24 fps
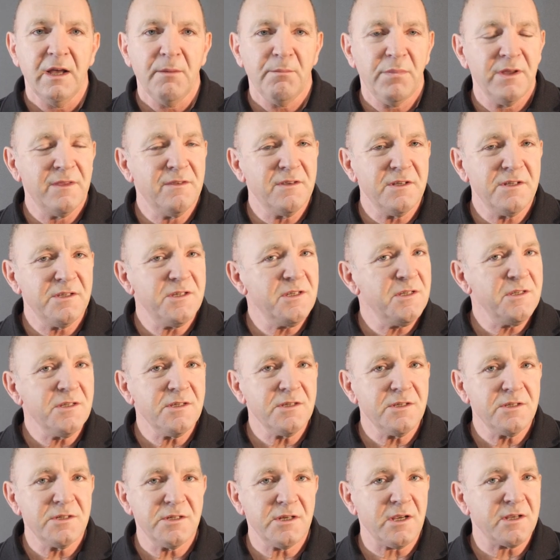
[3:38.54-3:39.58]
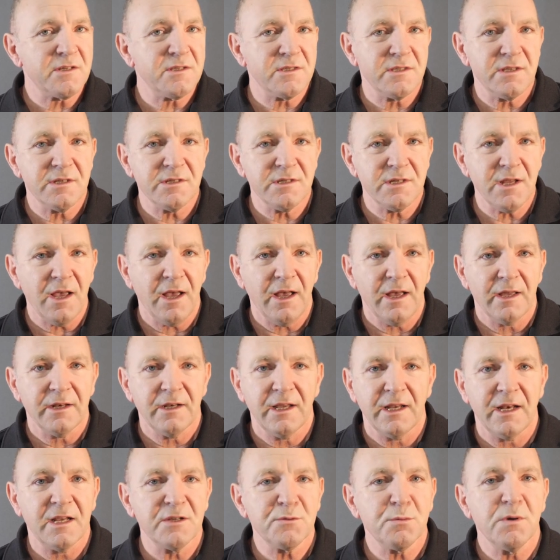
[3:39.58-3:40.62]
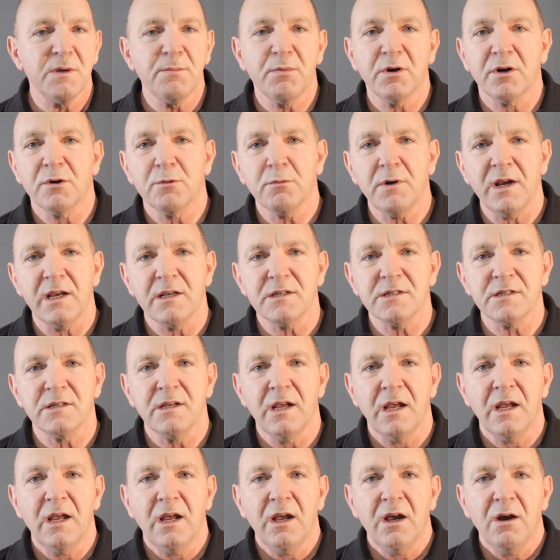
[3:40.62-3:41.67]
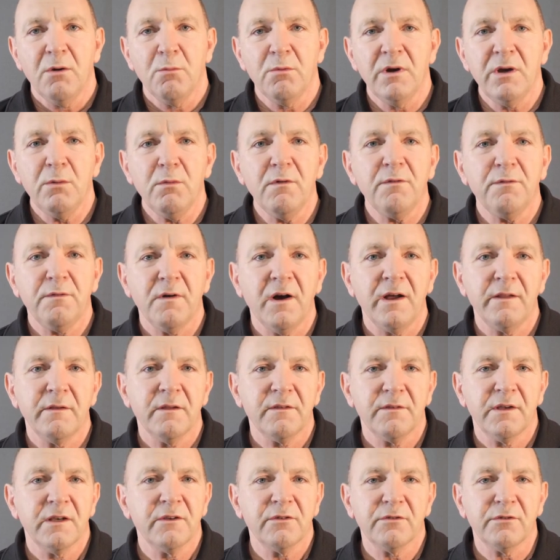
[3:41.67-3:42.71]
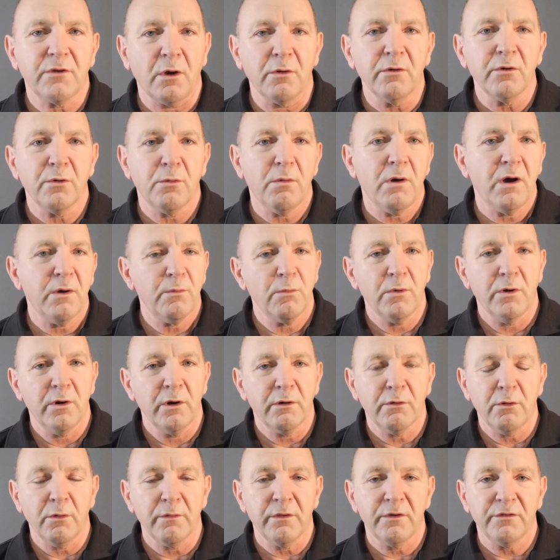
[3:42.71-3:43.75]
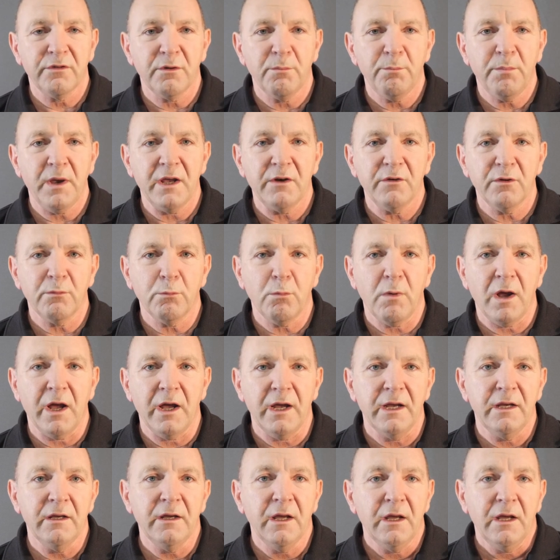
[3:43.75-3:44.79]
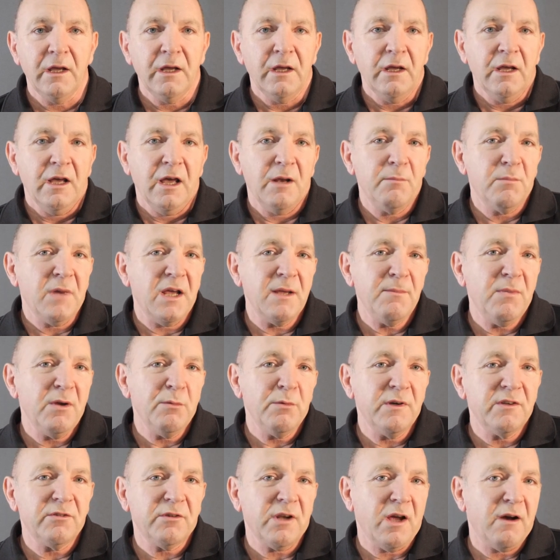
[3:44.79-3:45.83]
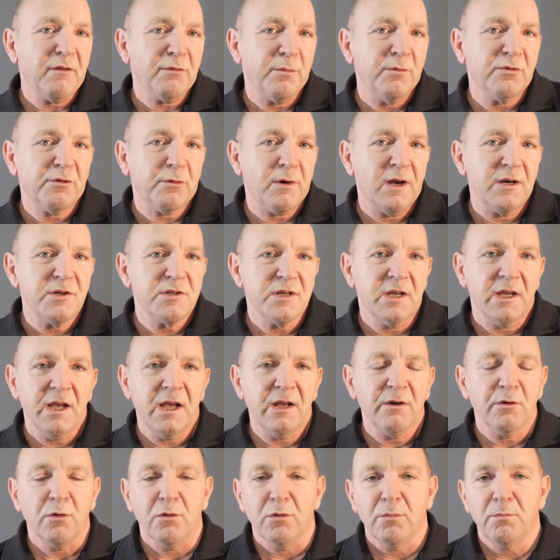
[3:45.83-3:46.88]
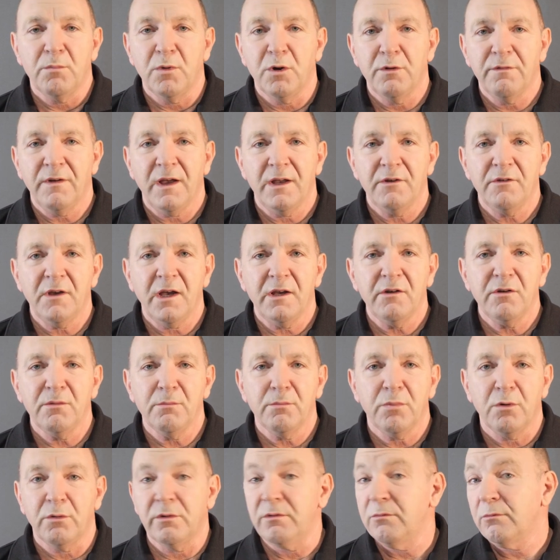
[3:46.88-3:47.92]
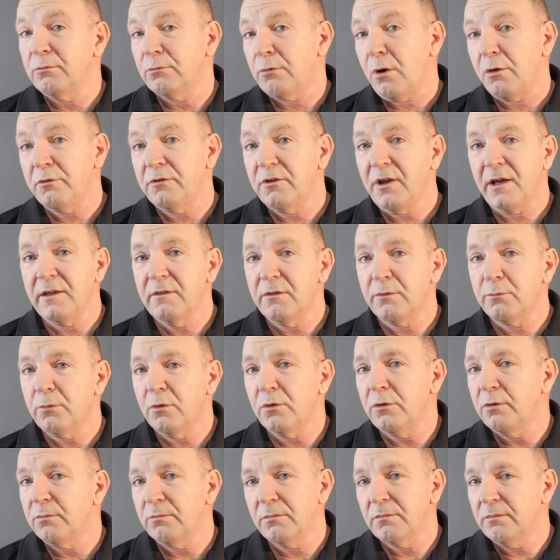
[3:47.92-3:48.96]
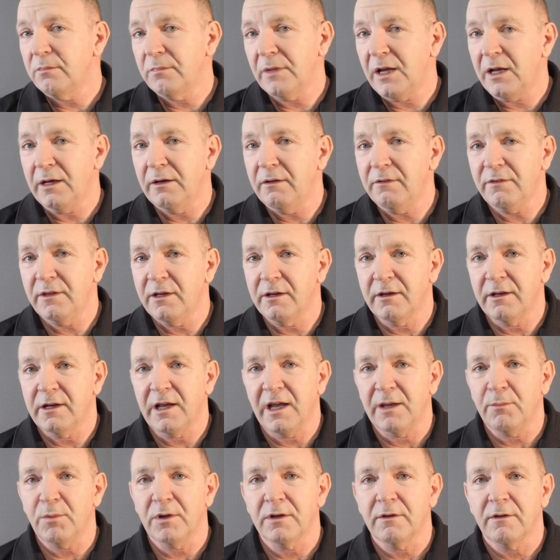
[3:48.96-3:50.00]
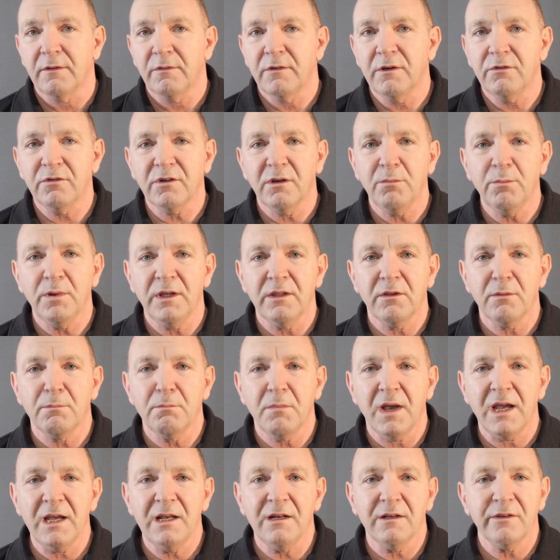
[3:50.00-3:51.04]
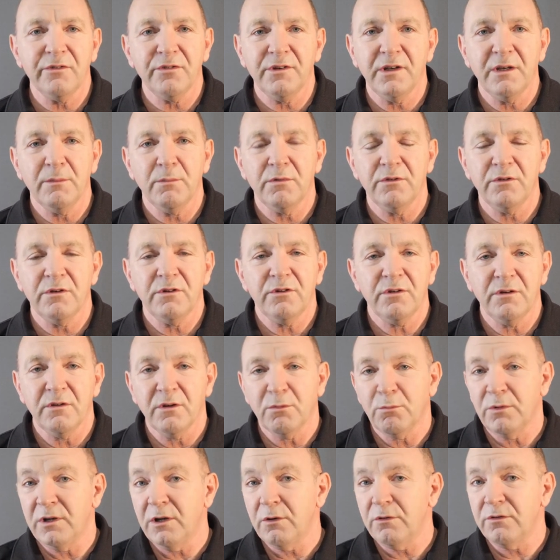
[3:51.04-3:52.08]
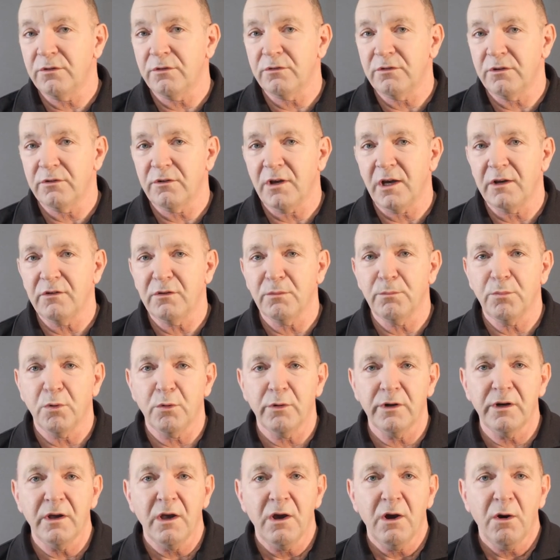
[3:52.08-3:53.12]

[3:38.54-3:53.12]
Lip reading: But this is just the start. And as we progress, we will find that things don't quite work or there's a better way. And maybe we start from scratch again or move our datum point, or rotate the room. Anything can happen. This can be the main listening position that we use as a datum point,